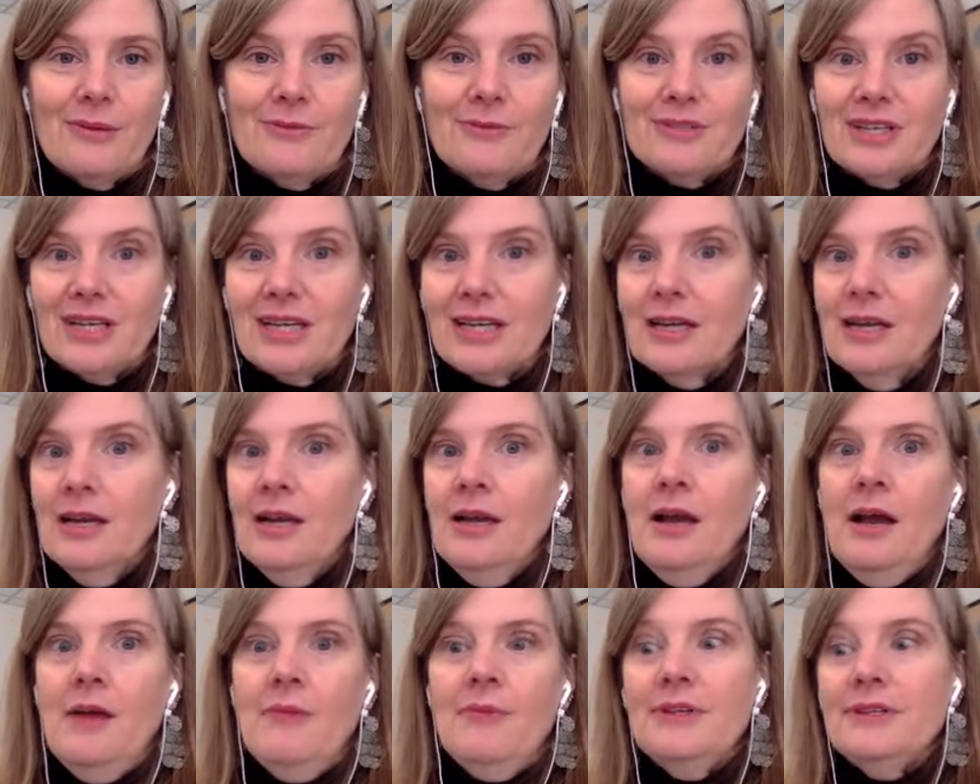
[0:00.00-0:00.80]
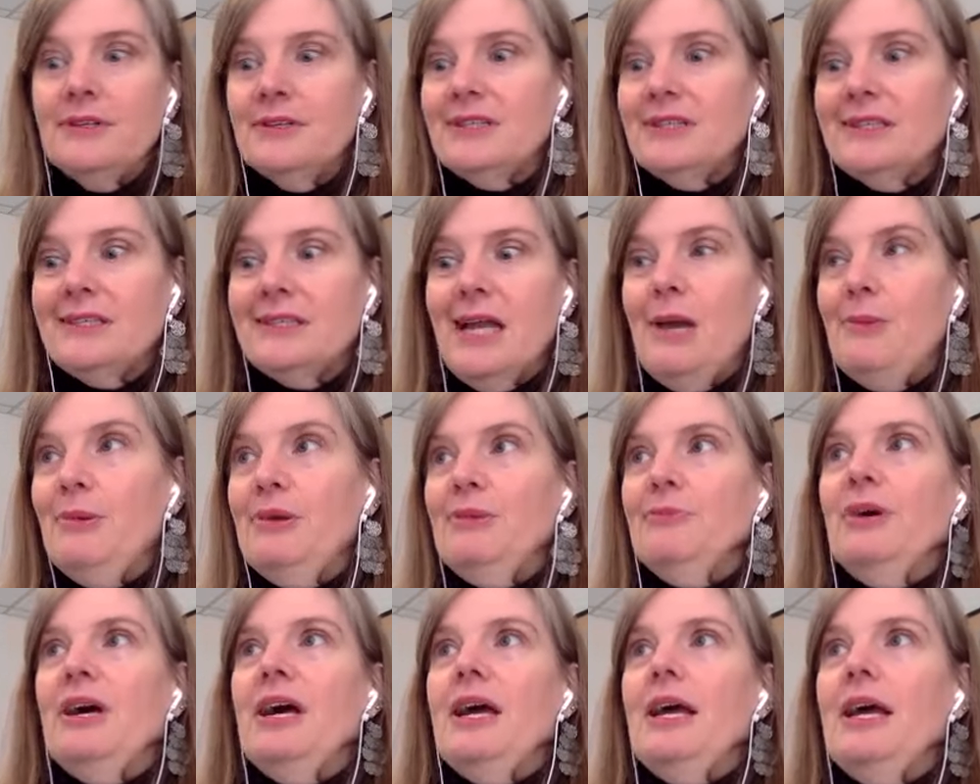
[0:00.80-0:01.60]
It's like, I've been stymied
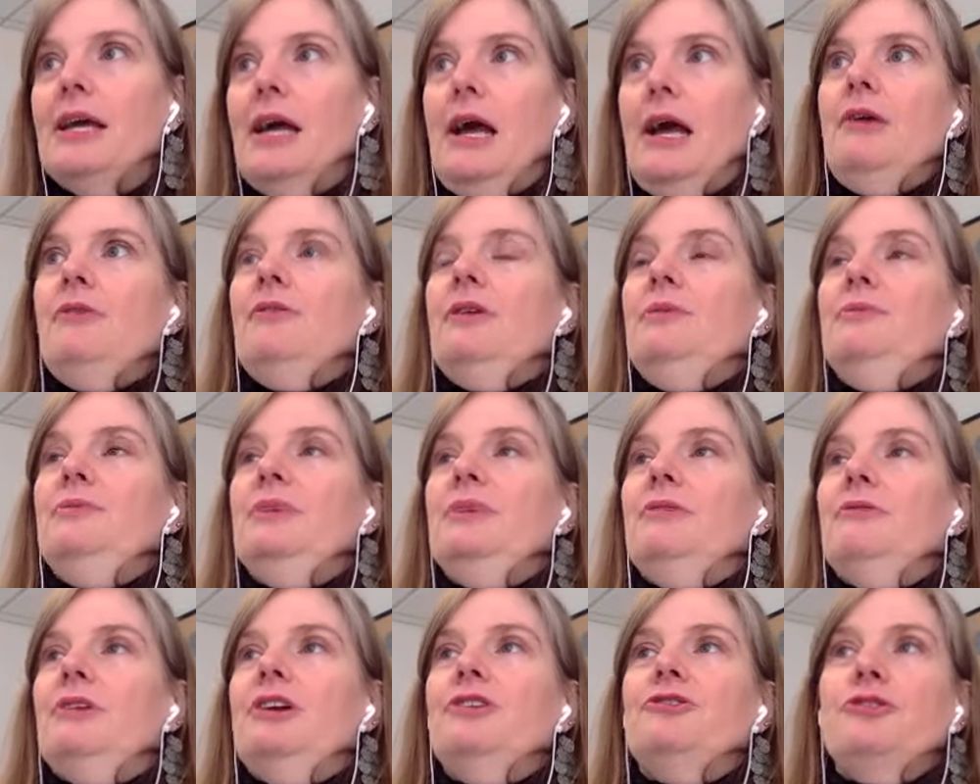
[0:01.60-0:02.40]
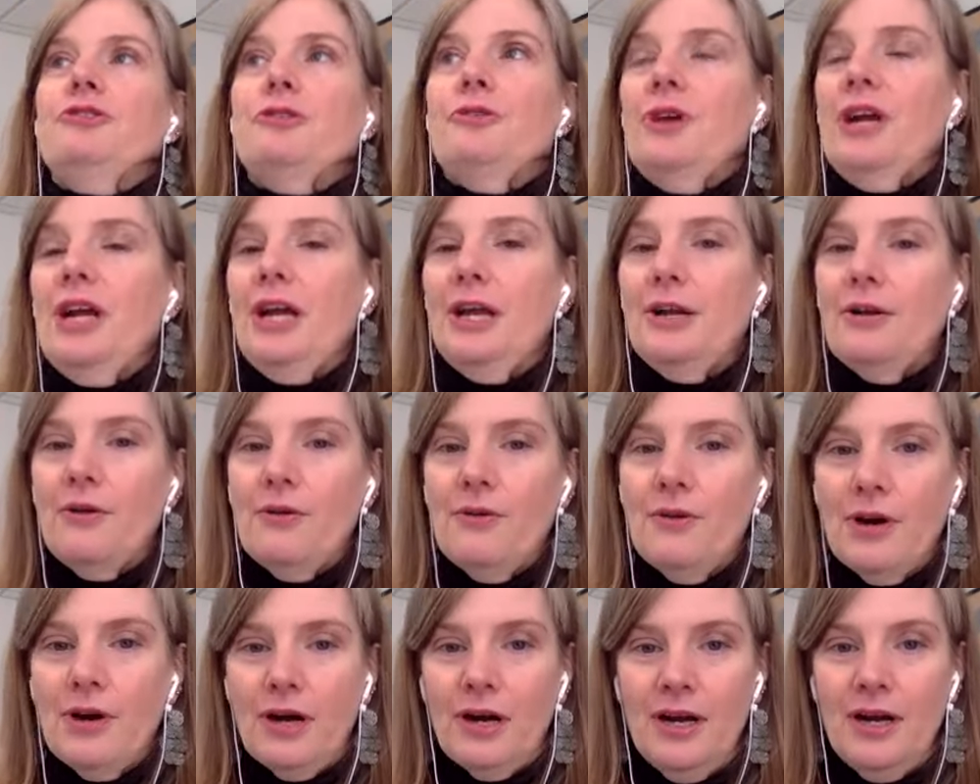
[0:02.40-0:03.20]
by Chiron being retrograde,
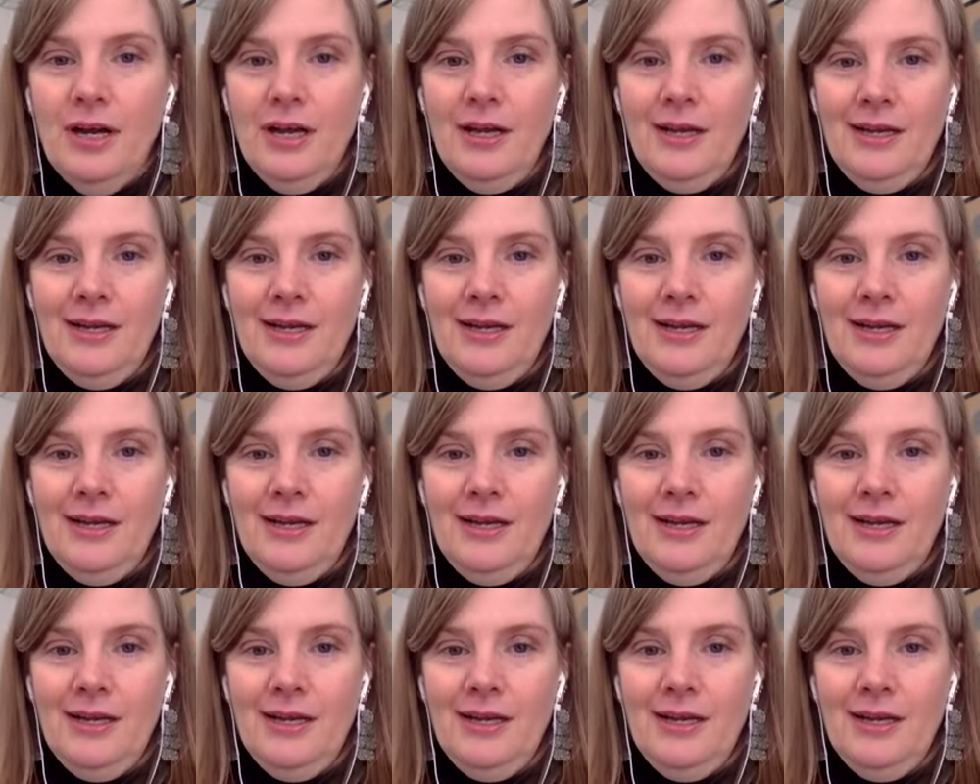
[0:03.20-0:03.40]
or,